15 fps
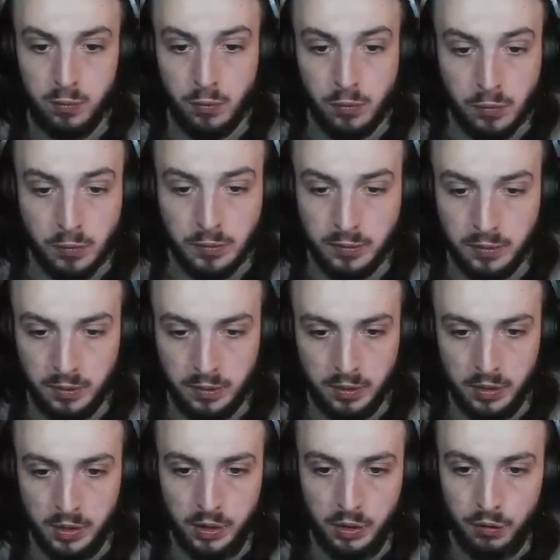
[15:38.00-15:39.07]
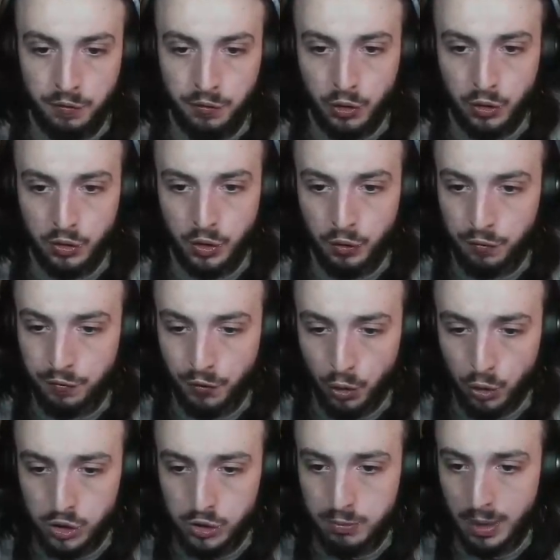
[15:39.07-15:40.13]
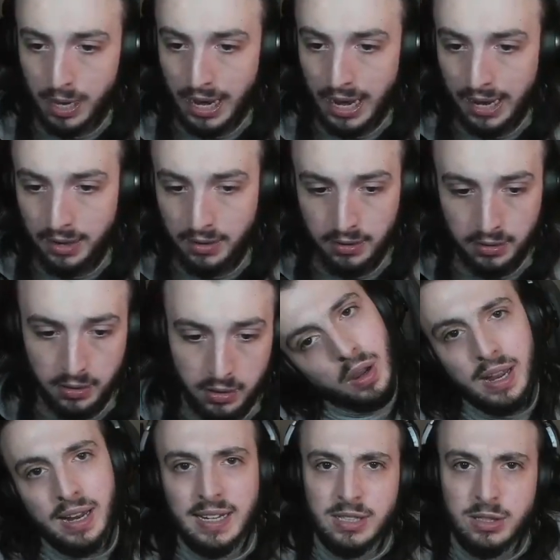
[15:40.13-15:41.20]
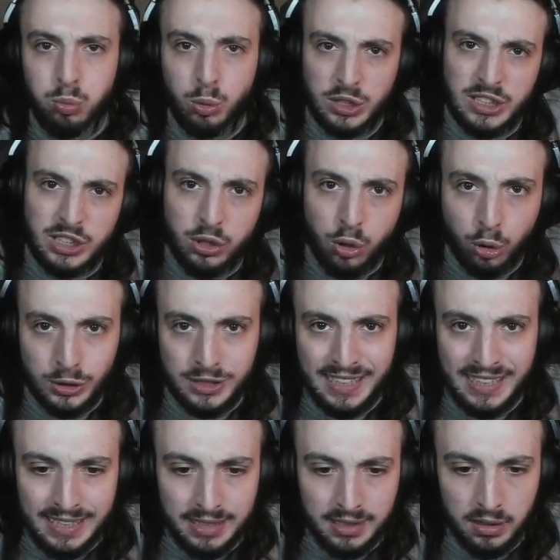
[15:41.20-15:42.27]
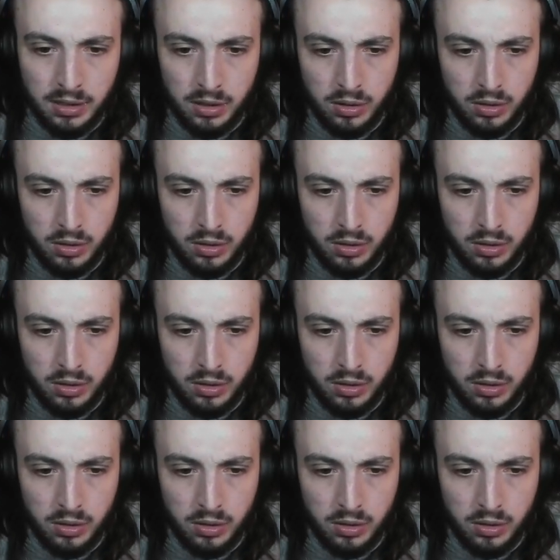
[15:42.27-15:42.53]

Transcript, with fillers: You, for you forced my hand. Alright, let's watch this cutscene.